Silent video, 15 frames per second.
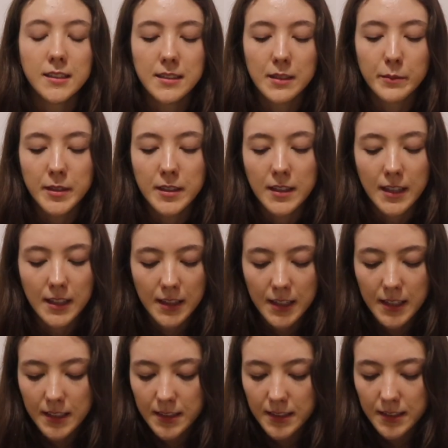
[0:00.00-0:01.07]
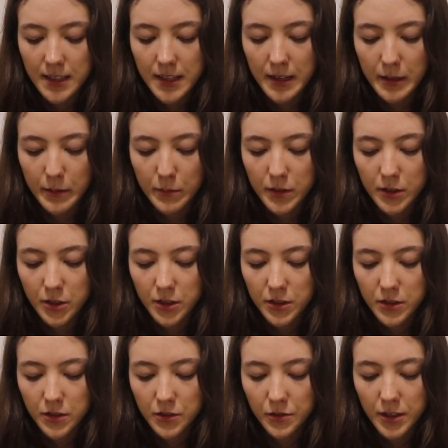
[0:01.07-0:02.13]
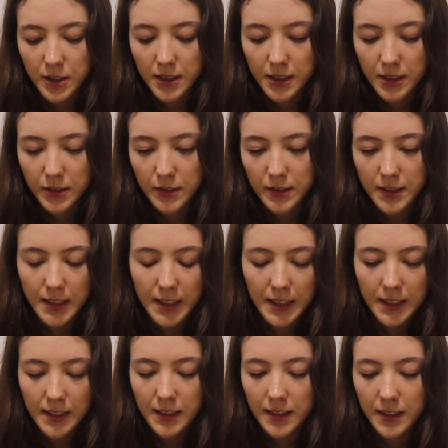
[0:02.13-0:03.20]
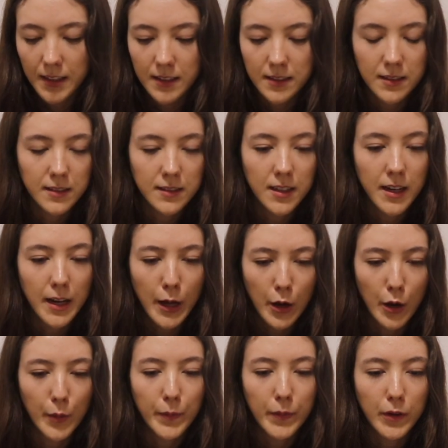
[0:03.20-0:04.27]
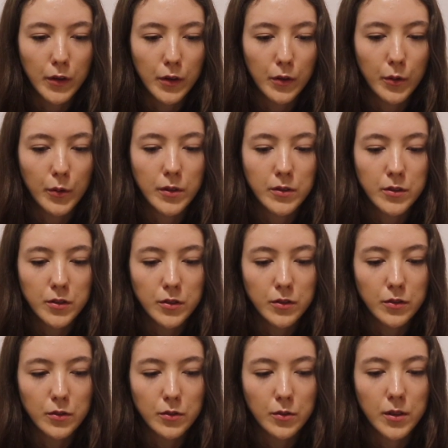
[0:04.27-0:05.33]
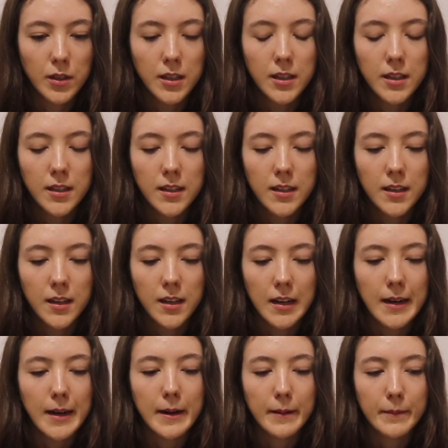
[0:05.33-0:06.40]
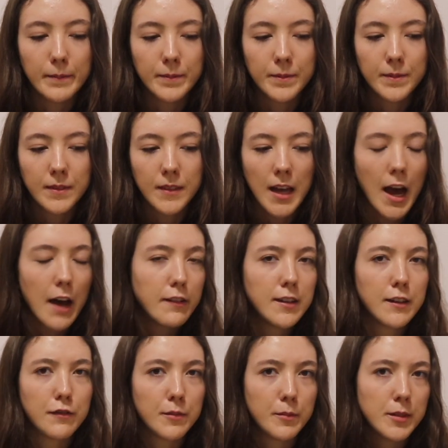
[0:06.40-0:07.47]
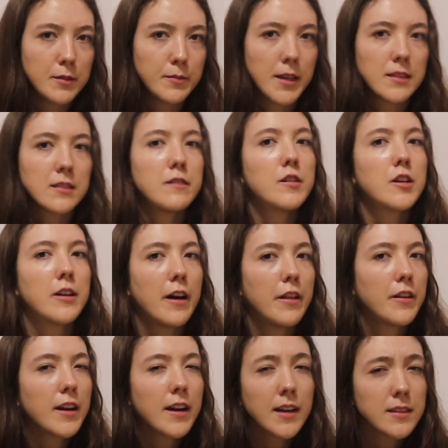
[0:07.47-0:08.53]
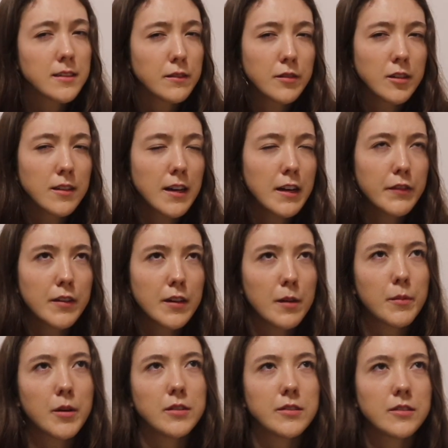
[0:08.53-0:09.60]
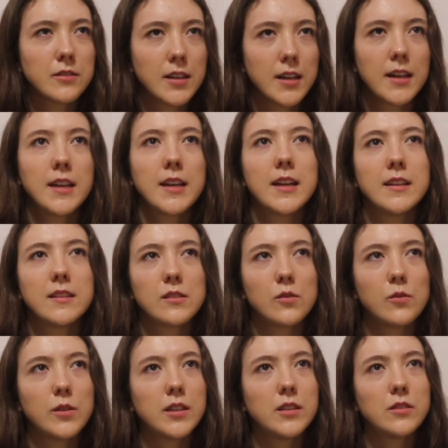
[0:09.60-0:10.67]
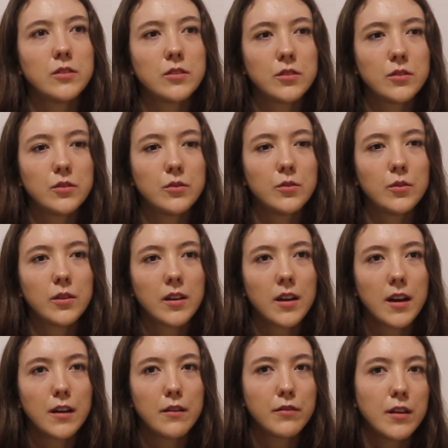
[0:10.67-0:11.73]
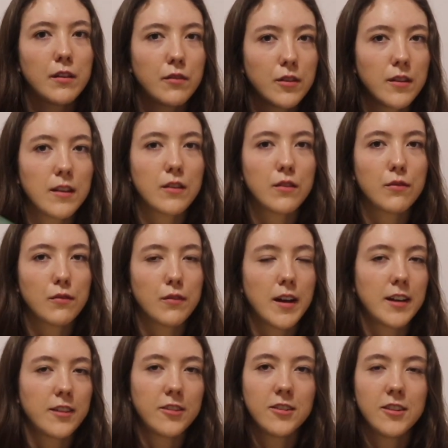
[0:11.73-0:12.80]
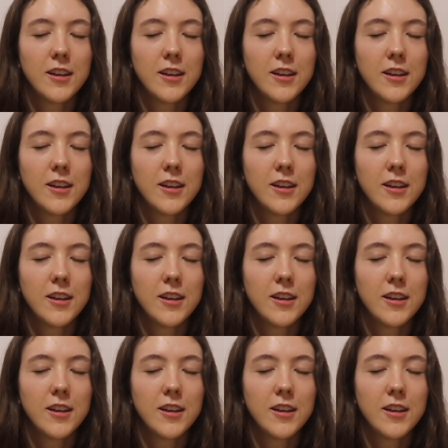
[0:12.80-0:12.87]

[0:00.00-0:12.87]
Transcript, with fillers: something like this, um, just do a little thing because it's going to help you to um, have a different perspective on other areas of your life. And I'm also getting it's going to kind of give you this fresh,